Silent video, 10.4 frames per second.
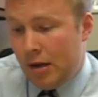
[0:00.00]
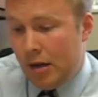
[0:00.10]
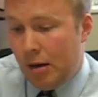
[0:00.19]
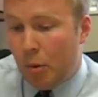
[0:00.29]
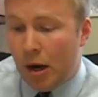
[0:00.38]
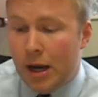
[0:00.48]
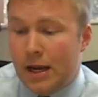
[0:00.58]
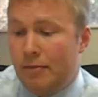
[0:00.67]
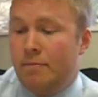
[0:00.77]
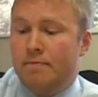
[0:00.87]
Number
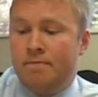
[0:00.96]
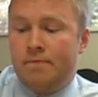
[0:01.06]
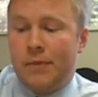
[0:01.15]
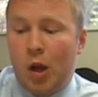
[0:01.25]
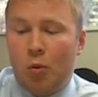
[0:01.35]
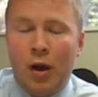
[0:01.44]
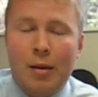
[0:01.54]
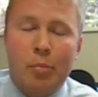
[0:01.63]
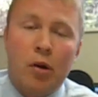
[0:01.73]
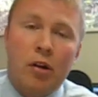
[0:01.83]
8,
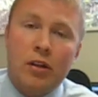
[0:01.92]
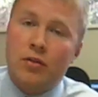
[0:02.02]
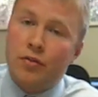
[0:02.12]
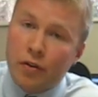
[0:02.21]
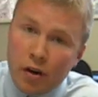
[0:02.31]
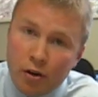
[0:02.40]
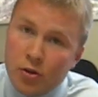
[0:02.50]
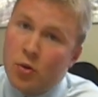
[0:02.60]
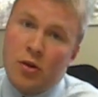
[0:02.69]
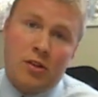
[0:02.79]
Ron Paul is
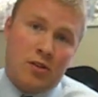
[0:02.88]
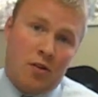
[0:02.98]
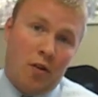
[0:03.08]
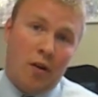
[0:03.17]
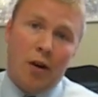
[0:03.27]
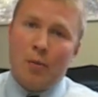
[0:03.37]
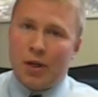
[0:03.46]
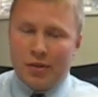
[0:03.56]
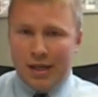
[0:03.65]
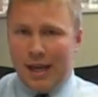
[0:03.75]
far too concerned
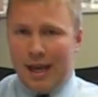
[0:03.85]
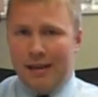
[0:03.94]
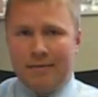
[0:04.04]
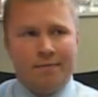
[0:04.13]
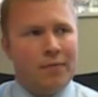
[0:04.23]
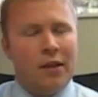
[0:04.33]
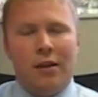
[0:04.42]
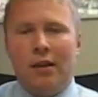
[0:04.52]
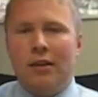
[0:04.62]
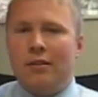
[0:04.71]
about the debt.
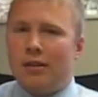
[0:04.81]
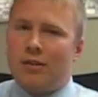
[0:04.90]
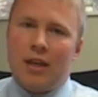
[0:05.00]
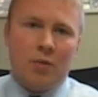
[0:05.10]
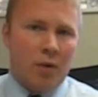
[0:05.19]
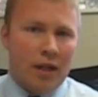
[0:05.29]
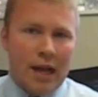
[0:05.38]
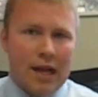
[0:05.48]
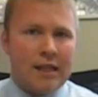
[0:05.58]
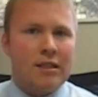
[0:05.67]
Doesn't he
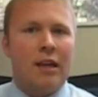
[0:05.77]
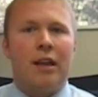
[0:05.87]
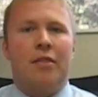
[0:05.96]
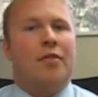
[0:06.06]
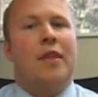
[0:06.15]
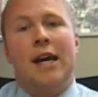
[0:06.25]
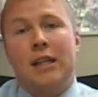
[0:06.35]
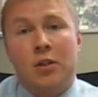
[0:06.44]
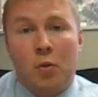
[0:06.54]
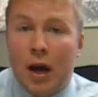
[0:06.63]
realize
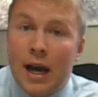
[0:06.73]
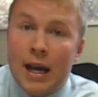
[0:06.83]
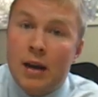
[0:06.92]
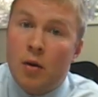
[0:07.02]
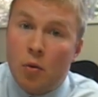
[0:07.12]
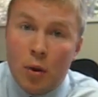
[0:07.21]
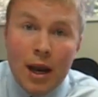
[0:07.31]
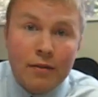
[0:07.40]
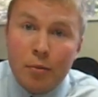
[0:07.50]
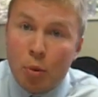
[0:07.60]
that's why we
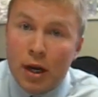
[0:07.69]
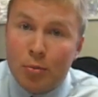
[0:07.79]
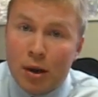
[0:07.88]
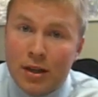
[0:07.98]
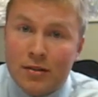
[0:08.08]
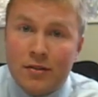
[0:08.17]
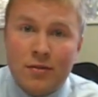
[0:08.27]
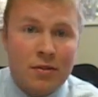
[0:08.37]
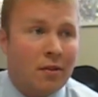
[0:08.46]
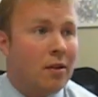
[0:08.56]
have the printing presses?